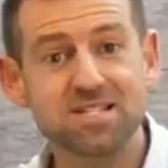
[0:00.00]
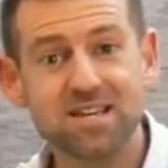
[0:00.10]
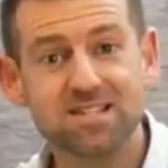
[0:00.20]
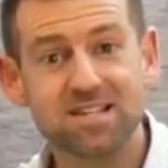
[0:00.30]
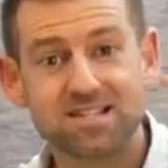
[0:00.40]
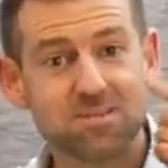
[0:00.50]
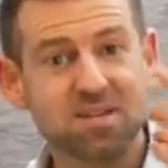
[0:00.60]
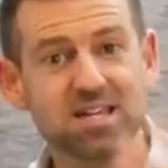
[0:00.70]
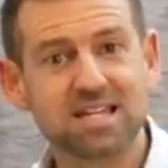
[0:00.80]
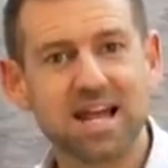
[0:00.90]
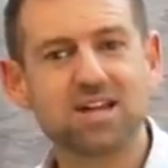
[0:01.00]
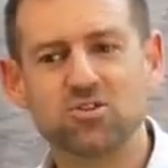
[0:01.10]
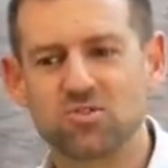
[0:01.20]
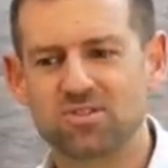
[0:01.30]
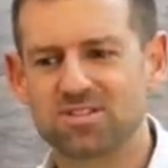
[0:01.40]
sense. It's something
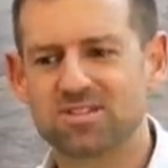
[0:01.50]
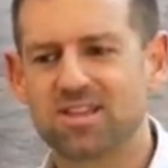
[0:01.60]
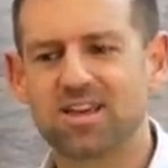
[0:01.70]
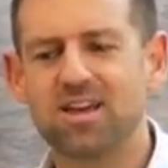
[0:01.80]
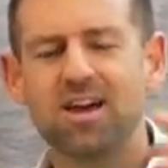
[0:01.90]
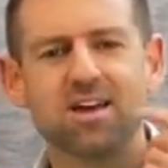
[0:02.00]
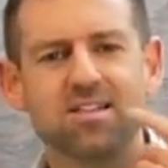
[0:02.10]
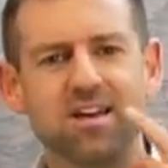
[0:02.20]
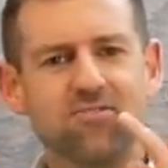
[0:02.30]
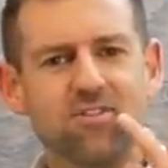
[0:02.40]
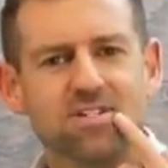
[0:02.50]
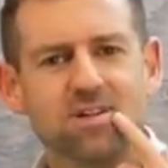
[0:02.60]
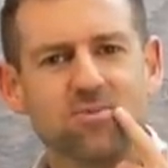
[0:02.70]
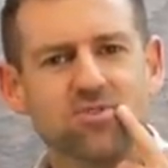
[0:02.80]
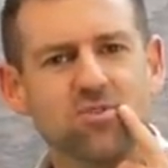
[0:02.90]
natural. It's like like for
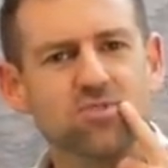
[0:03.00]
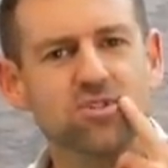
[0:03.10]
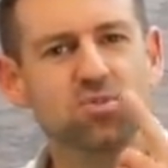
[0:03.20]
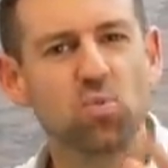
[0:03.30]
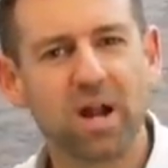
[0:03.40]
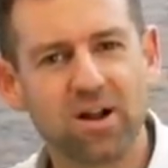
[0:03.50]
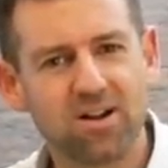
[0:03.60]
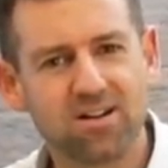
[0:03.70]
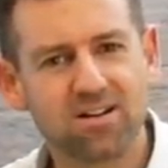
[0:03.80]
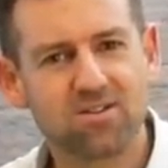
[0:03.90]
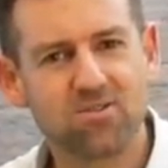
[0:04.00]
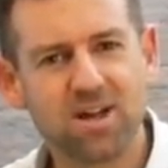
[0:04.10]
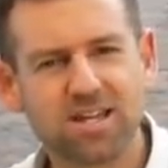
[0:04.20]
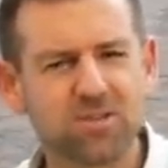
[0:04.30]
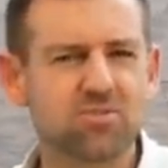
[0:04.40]
example, don't swear
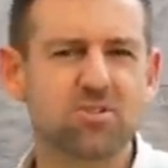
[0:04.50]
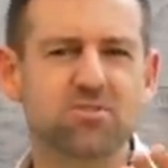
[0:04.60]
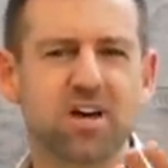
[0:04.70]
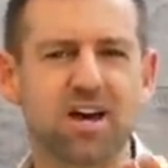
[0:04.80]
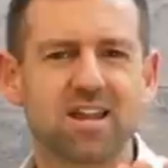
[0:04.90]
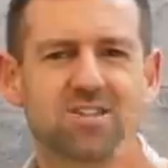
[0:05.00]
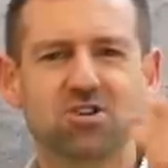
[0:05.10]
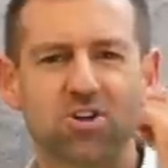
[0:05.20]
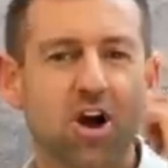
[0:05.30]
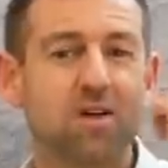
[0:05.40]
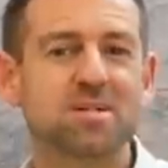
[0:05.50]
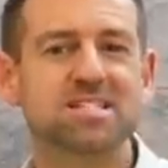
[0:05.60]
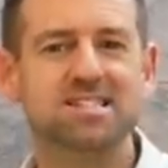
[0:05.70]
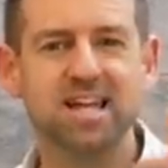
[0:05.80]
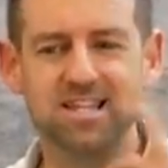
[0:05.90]
right? You know that. It's
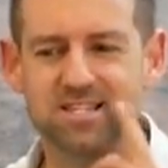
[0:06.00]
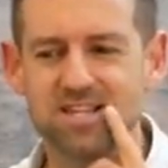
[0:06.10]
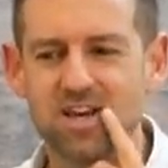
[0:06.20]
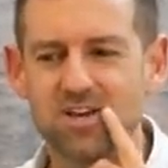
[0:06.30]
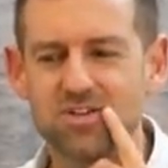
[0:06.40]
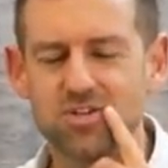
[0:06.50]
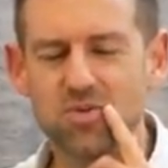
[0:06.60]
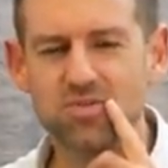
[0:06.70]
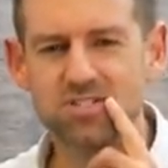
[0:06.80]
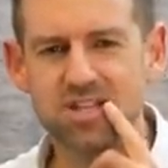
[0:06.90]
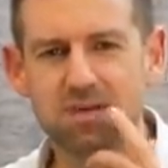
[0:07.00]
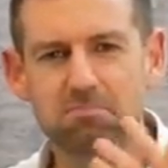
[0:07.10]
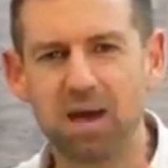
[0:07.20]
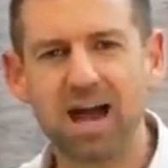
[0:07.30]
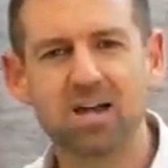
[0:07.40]
common sense. Don't say
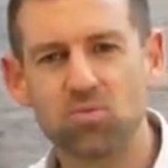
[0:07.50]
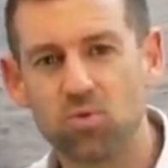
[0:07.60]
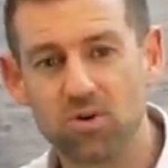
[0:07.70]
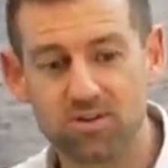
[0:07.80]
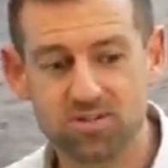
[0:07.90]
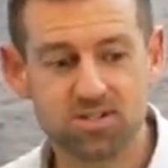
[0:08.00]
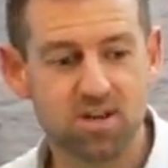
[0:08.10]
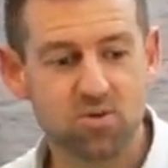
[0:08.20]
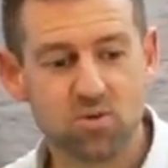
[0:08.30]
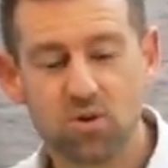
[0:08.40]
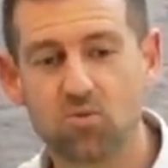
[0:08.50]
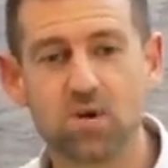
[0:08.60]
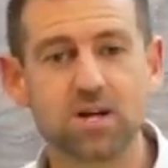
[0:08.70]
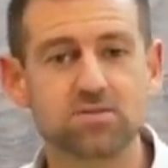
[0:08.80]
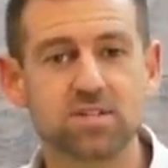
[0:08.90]
bad words
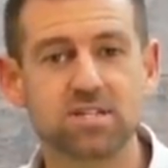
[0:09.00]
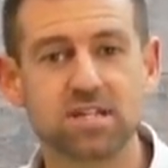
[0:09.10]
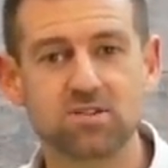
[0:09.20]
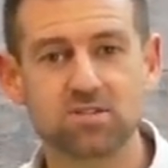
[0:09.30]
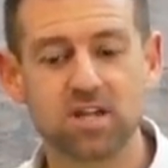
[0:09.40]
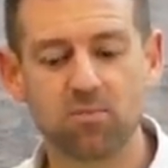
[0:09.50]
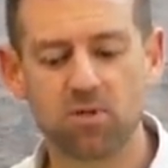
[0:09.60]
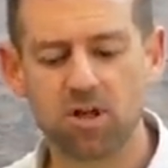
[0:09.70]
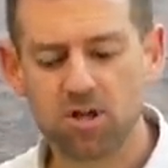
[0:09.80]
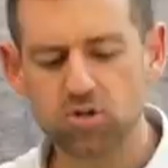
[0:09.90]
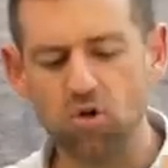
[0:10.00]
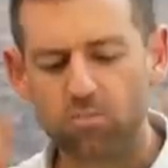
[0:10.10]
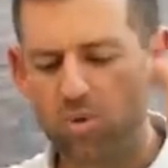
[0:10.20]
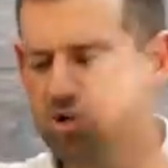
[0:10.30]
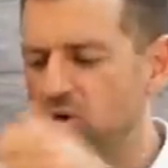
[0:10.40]
around the dinner table.
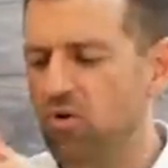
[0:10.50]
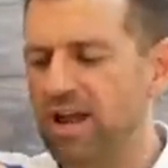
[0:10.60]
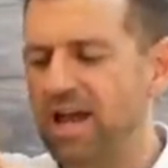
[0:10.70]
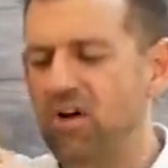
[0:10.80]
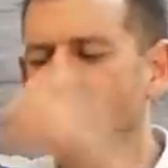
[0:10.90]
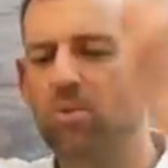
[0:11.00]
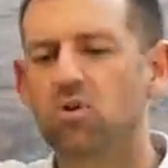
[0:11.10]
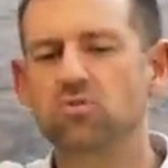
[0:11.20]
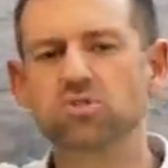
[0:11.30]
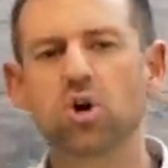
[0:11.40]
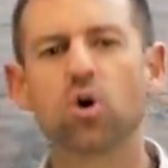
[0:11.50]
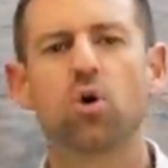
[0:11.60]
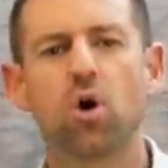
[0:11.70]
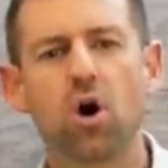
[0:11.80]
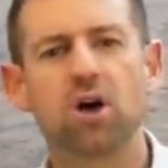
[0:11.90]
Don't put your elbows
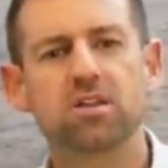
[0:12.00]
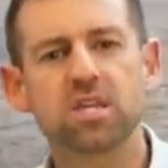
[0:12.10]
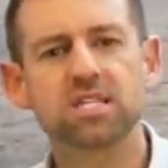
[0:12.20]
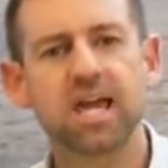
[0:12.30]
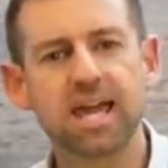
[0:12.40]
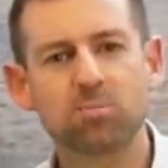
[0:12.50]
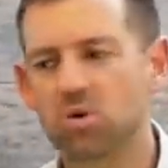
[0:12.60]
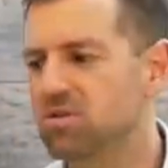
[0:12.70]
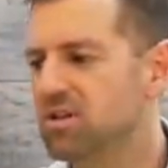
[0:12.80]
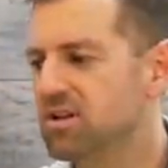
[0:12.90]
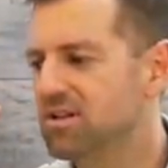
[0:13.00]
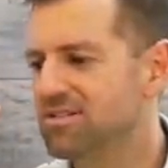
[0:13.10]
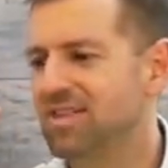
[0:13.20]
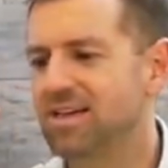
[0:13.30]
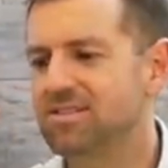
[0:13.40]
on the table
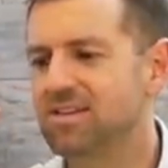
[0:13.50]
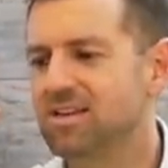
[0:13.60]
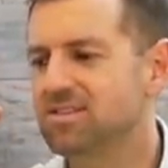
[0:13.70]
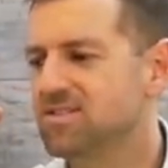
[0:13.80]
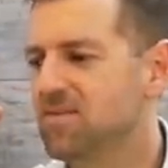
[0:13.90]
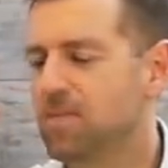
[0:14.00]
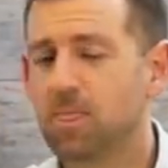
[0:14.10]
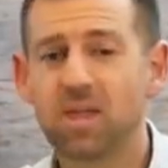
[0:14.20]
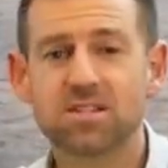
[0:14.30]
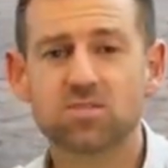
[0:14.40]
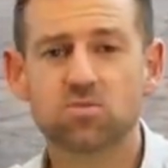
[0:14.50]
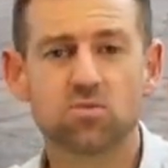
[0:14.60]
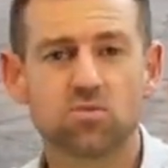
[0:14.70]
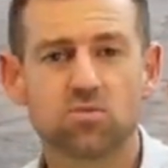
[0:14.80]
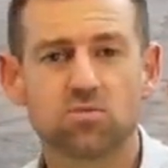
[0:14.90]
like this. That's
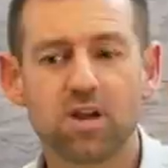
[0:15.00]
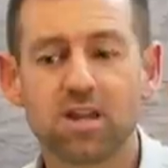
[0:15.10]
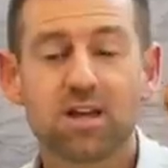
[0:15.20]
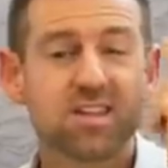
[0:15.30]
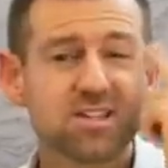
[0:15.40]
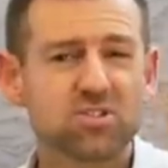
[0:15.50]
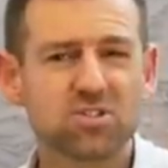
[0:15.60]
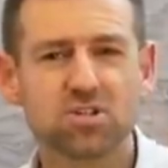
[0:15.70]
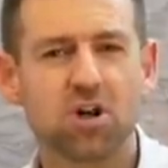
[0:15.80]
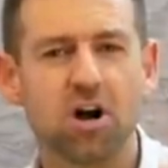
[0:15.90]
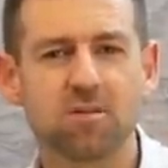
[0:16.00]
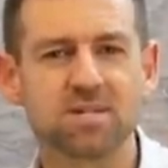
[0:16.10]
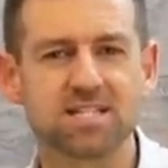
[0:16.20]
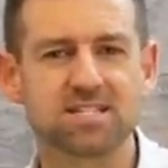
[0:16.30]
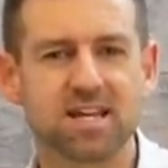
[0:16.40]
rude, right? That's just
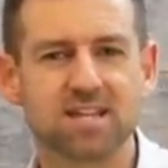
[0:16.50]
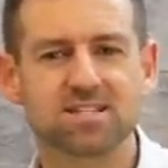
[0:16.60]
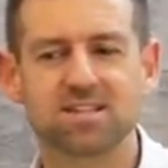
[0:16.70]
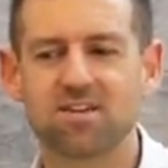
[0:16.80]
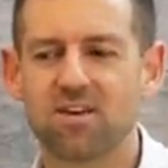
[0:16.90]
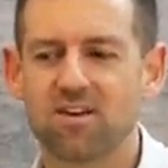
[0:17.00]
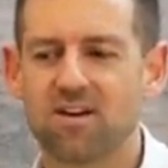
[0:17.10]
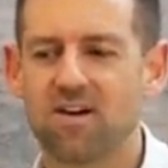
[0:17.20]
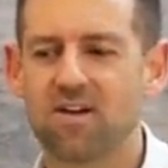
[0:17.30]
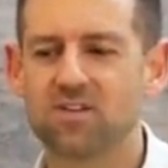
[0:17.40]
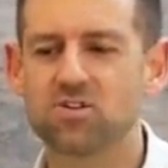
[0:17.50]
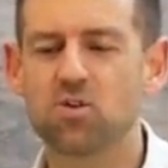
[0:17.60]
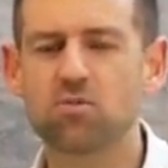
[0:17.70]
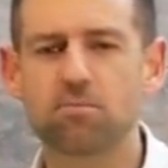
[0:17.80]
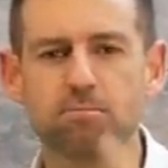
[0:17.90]
common sense. Uh,
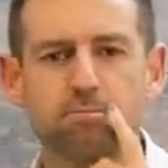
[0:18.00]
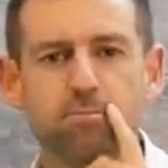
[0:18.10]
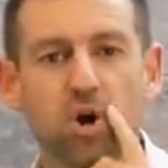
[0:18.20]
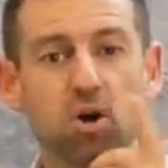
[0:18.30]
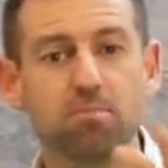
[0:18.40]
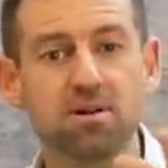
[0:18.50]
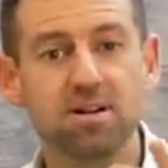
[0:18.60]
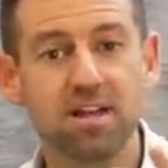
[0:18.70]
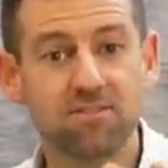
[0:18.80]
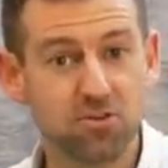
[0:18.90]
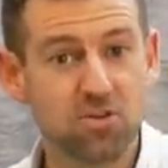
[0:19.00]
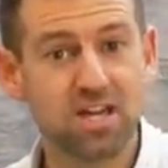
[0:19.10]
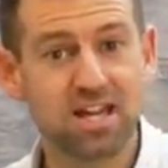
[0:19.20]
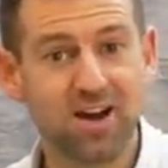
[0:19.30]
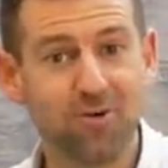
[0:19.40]
don't burp if you
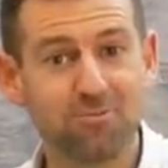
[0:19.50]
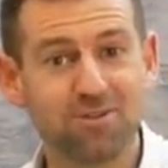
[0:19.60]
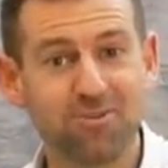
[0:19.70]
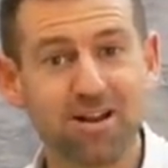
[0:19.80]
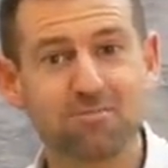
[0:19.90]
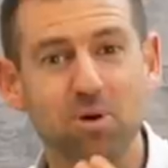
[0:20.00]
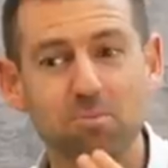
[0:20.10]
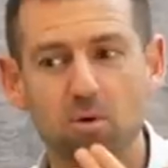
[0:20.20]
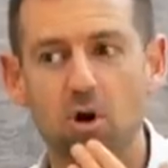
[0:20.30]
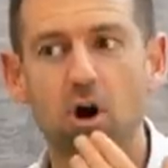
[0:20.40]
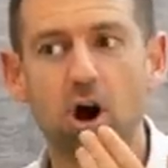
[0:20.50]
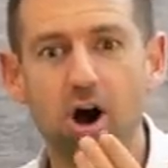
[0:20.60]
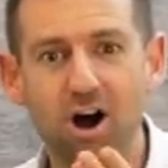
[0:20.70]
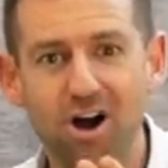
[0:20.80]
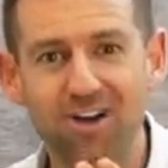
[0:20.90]
can help it, right? Burp,
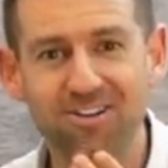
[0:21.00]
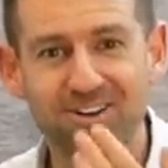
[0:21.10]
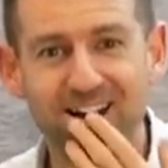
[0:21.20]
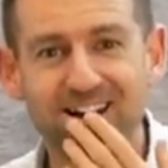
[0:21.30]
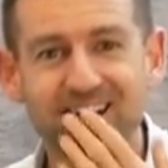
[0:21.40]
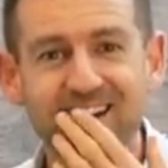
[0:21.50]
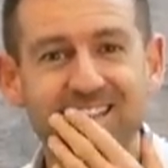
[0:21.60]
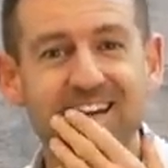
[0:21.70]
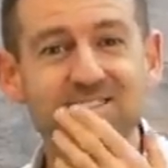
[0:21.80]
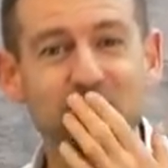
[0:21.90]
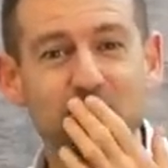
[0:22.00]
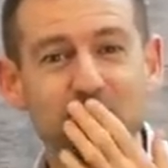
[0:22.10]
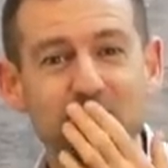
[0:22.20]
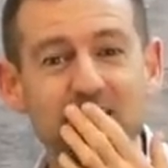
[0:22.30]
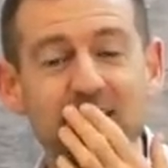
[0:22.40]
uh, right? That's
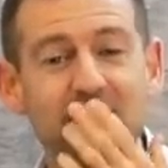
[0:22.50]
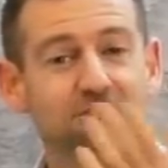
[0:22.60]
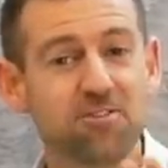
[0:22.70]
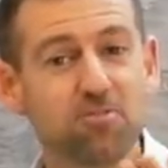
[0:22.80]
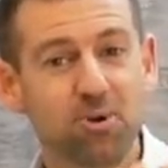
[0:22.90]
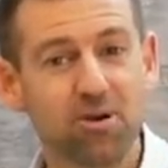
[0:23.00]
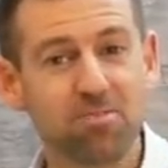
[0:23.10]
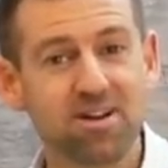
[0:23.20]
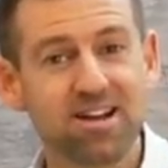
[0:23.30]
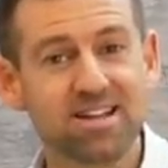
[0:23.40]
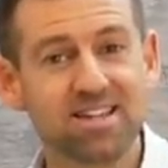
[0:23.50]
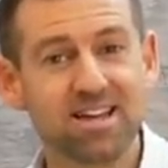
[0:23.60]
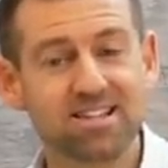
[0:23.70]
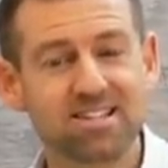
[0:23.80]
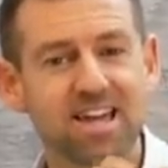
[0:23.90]
rude. If you burp,
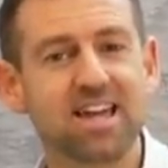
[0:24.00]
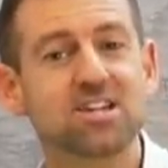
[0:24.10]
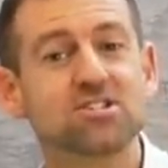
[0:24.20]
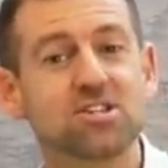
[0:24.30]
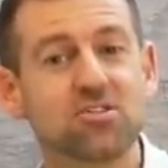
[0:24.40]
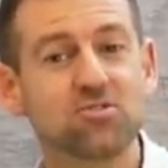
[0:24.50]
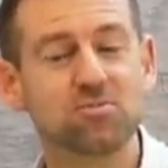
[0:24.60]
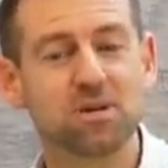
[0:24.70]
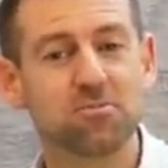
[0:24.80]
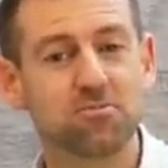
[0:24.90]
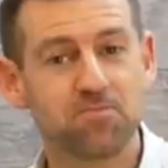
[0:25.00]
then say, excuse me.